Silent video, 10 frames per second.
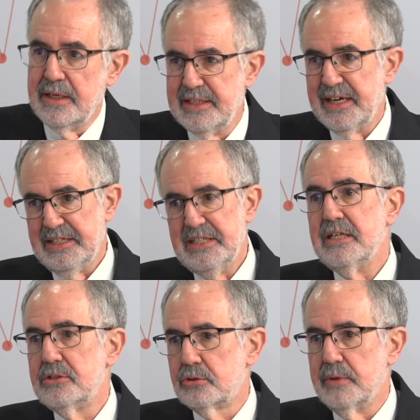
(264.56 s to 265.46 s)
And the idea
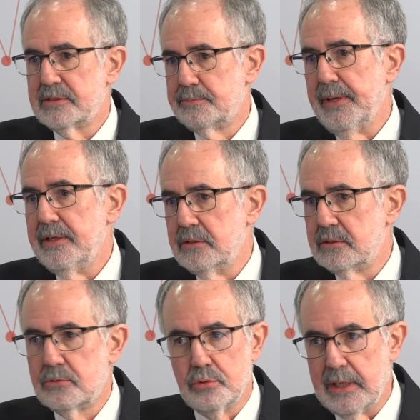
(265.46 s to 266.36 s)
is to
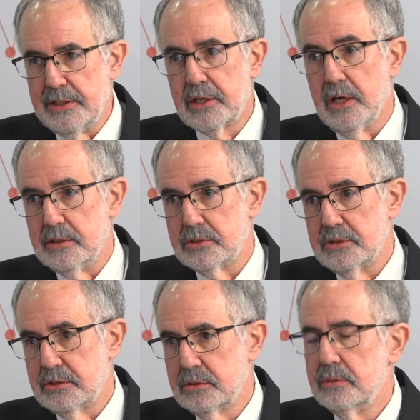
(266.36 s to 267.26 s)
expand to other
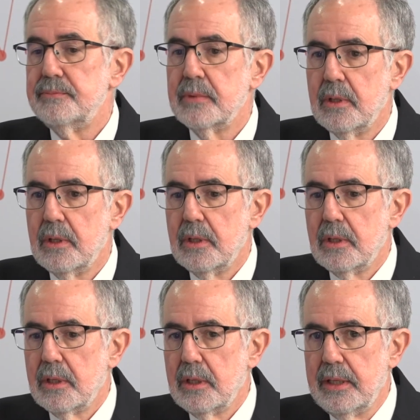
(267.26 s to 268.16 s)
countries.
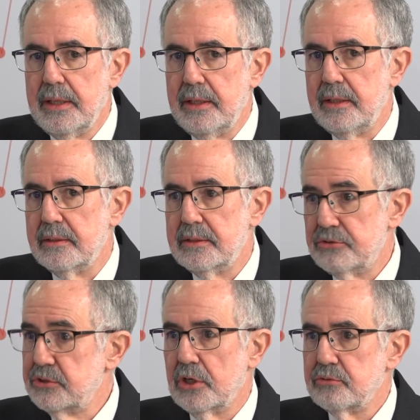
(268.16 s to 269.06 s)
And the
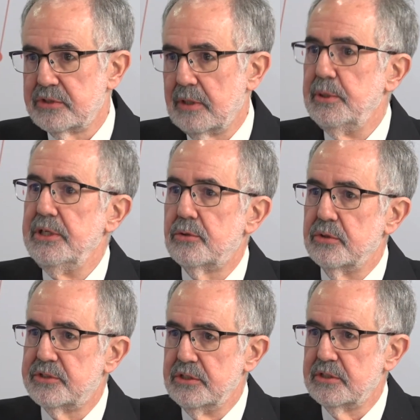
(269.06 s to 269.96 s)
results are being
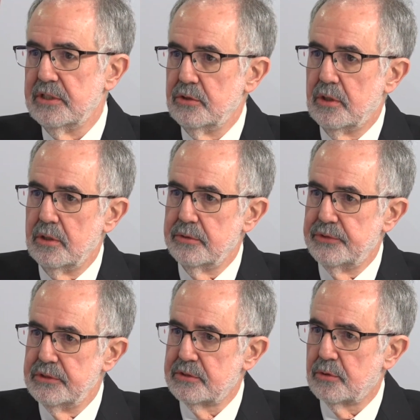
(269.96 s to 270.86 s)
consistent in all of
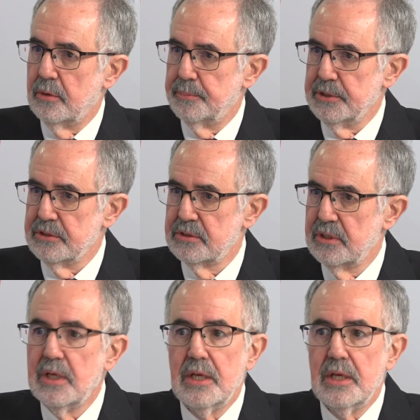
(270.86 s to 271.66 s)
these companies.